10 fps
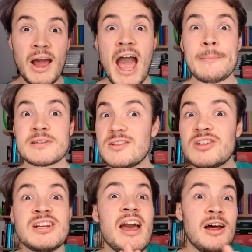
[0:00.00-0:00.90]

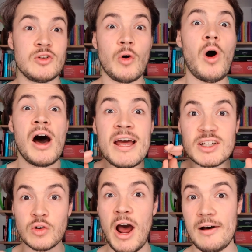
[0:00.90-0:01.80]
absolutely adore
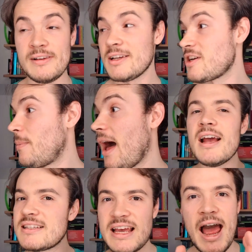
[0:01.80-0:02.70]
traveling Japan.
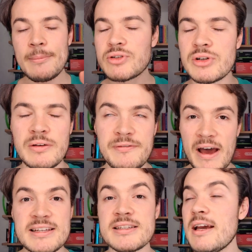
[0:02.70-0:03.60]
It's absolutely
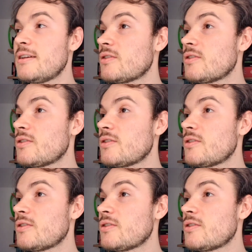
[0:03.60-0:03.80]
fascinating